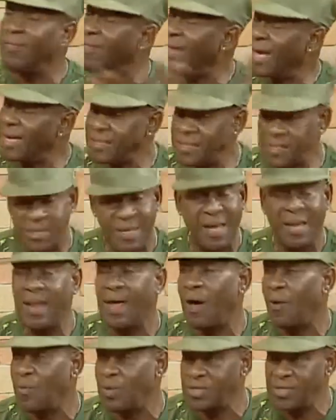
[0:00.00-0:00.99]
That's a
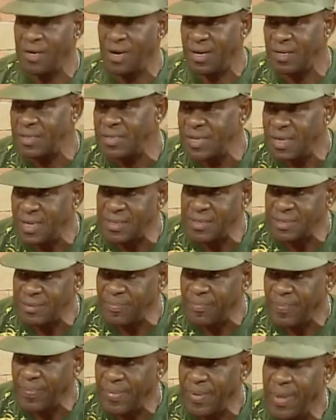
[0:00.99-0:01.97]
language arts lesson.
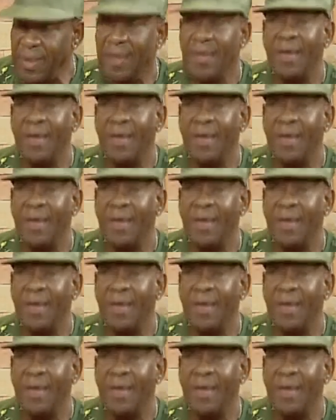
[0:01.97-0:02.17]
Mm -hmm.